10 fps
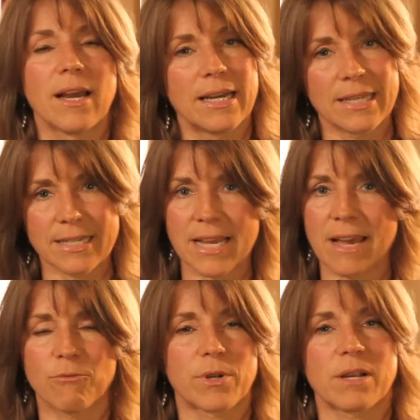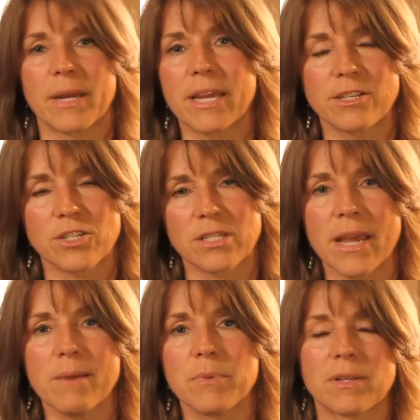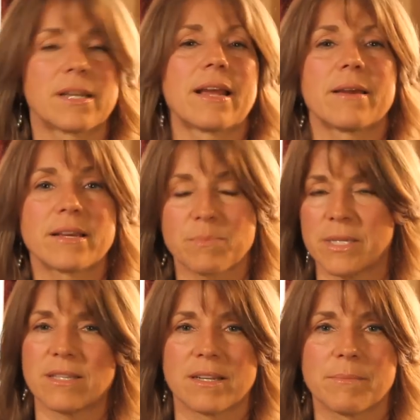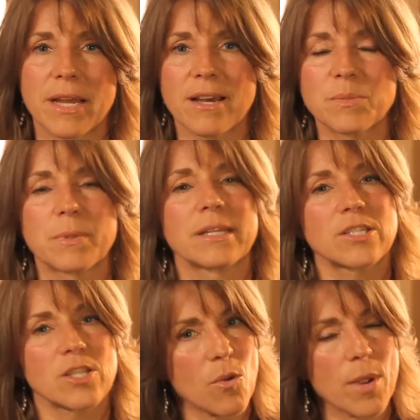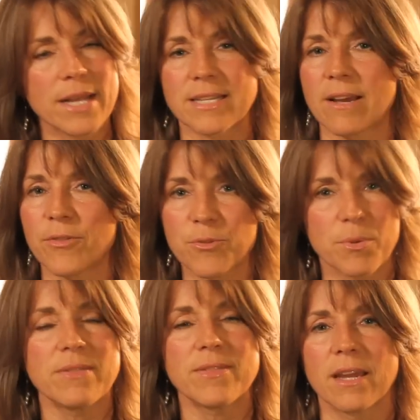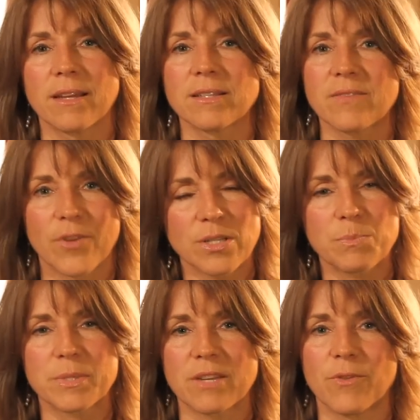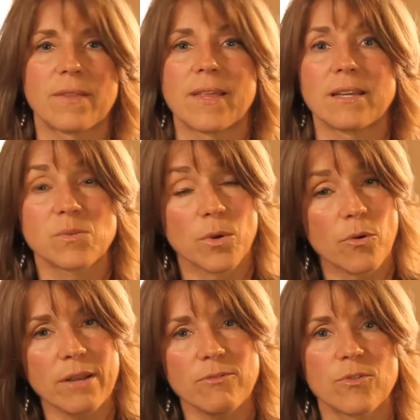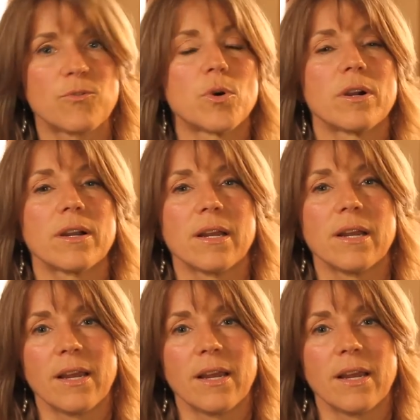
I like to have one on my kitchen table, and I ask my son and my husband, let's all write down three things, very specific things we're grateful for.